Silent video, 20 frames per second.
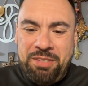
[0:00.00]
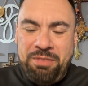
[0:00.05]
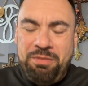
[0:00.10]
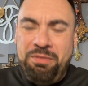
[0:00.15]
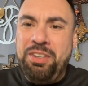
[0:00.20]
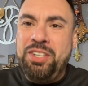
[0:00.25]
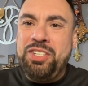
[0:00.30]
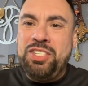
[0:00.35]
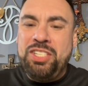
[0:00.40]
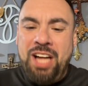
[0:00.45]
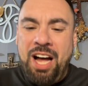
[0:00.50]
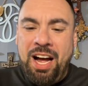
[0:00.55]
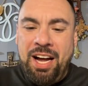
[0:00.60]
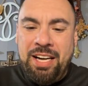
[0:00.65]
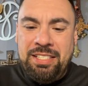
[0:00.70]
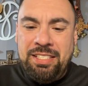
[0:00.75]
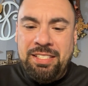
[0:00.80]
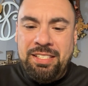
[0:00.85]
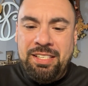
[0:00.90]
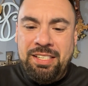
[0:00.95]
verse
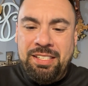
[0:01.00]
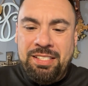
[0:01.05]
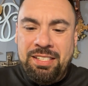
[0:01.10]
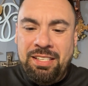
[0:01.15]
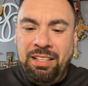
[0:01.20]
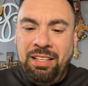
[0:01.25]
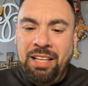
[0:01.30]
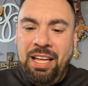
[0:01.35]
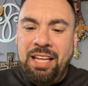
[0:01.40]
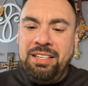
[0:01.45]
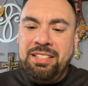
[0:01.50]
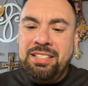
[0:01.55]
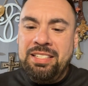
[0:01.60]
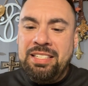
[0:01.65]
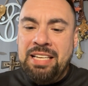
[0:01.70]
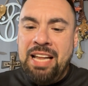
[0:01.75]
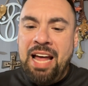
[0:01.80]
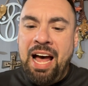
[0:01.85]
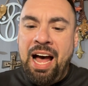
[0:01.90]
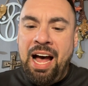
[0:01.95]
9 says, "Let us
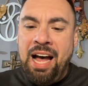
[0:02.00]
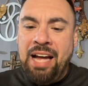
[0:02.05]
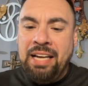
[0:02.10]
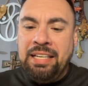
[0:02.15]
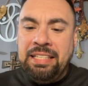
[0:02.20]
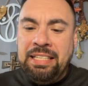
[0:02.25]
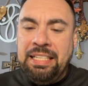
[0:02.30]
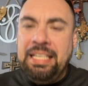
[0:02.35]
not